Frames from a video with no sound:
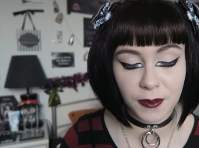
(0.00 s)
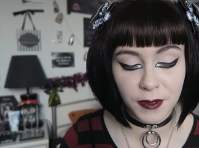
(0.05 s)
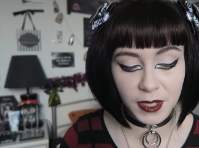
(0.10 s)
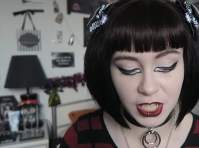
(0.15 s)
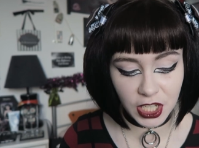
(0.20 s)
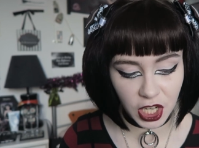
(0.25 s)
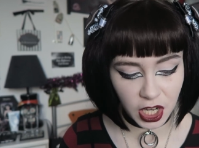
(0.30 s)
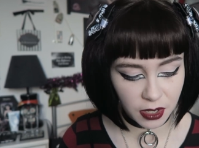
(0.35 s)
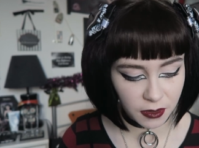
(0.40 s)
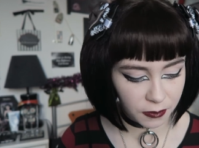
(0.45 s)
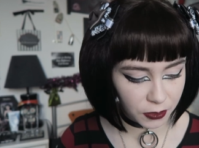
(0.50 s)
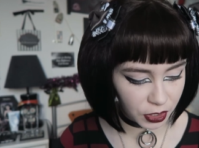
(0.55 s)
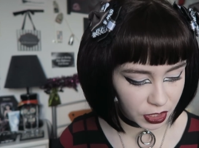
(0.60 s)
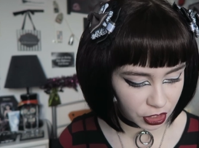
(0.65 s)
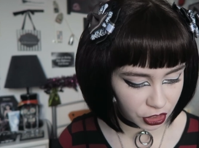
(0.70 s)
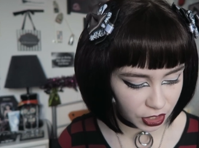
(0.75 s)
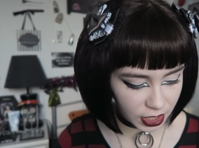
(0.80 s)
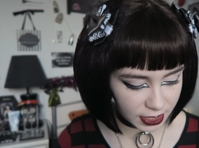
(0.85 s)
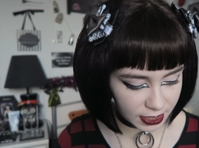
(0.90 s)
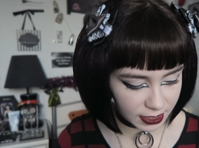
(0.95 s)
the video if you're
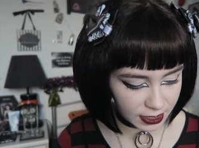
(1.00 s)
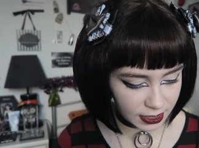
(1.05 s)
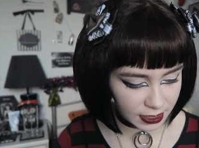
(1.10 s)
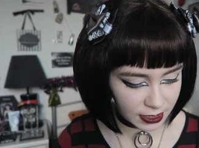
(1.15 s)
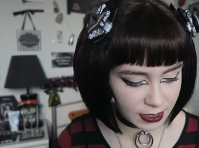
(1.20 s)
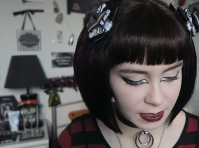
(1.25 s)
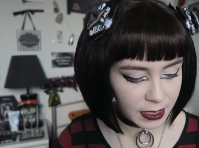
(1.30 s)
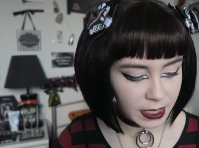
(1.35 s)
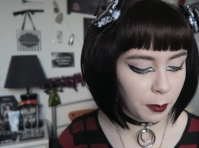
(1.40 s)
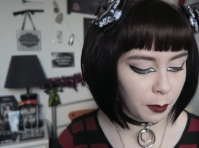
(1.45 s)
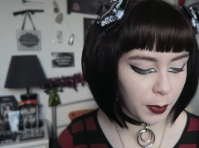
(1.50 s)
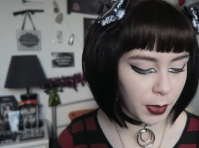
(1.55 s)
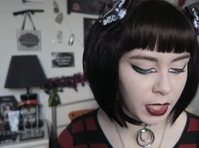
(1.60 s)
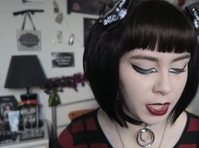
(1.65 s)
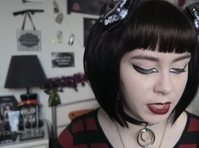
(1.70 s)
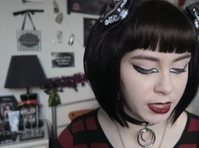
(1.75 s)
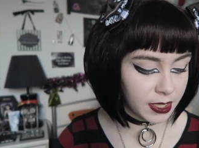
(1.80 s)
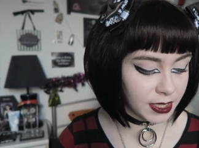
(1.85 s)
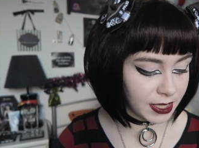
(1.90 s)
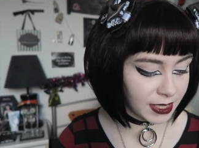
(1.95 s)
interested.
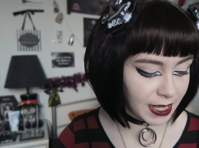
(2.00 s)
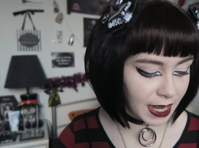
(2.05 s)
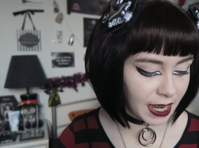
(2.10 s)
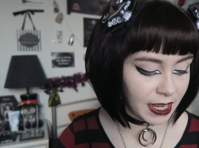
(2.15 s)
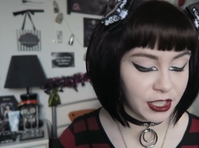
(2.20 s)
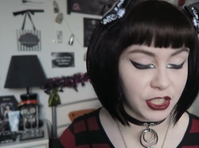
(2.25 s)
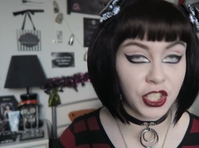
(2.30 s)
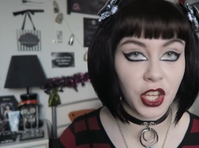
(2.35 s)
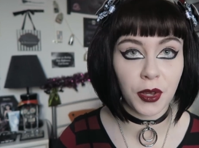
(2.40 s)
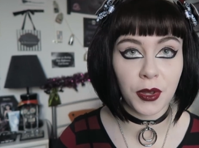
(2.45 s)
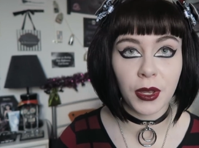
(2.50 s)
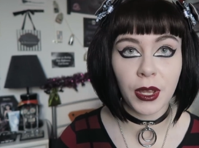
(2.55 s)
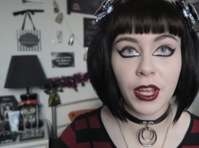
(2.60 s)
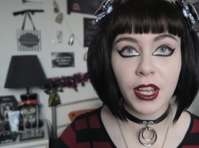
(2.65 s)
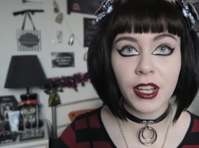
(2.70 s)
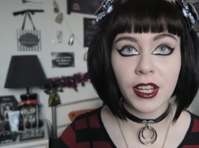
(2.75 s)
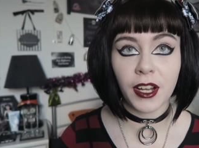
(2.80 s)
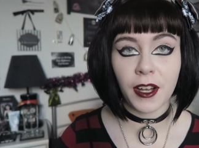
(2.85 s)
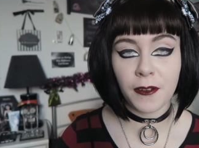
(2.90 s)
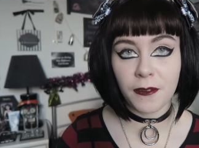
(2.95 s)
But yeah, so
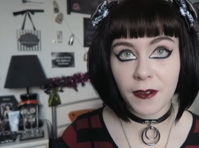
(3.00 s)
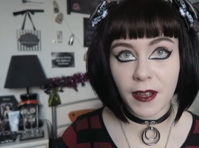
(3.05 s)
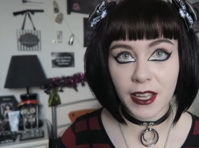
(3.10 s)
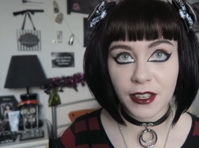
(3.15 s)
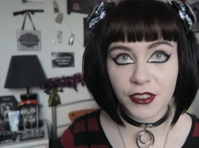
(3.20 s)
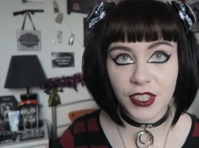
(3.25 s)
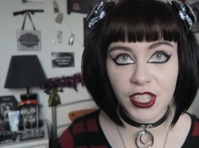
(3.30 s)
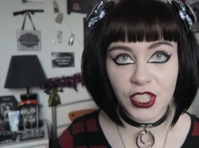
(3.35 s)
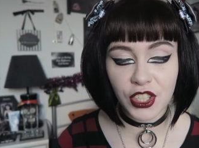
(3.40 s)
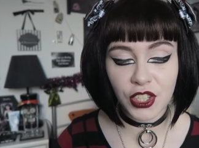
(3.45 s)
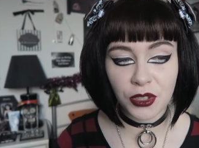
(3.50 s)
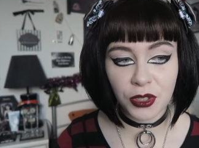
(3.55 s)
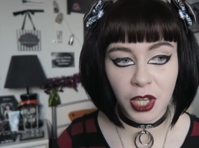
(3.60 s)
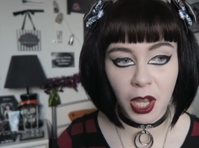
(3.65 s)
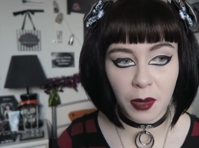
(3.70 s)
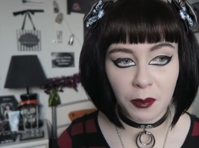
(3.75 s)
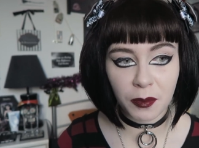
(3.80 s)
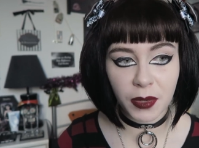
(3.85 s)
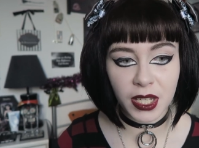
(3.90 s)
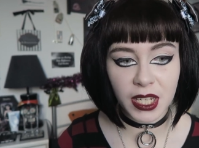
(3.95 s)
I found this new
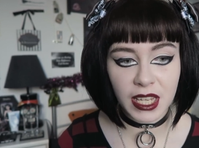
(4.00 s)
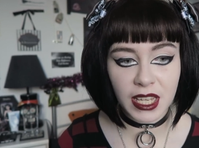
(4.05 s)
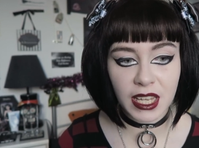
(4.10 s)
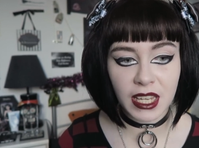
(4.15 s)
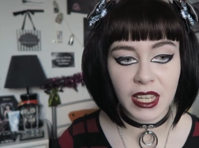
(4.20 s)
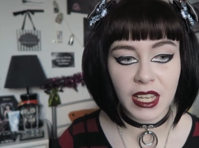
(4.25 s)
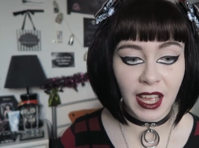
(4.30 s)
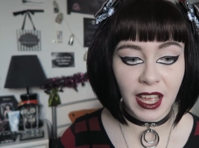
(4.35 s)
company